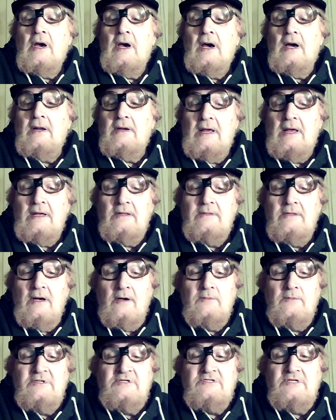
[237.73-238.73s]
And then
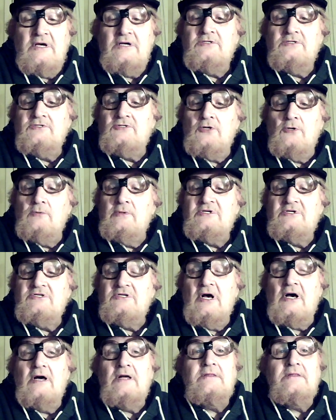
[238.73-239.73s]
that was it. So we
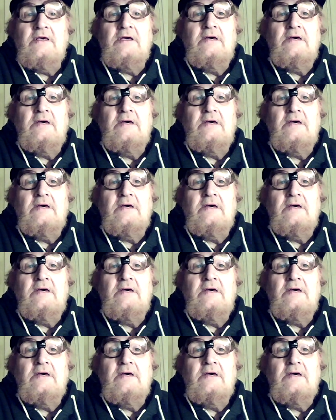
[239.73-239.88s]
sat